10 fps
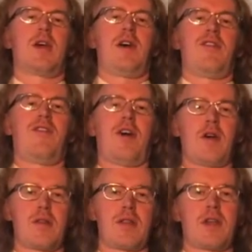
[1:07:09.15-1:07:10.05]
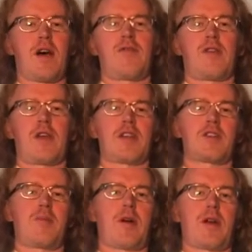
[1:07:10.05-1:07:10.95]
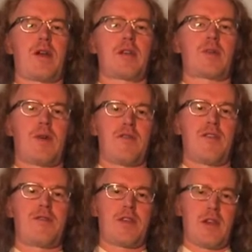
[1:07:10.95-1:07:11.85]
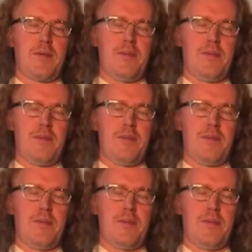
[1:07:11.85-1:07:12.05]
founded the California National Party in 2015.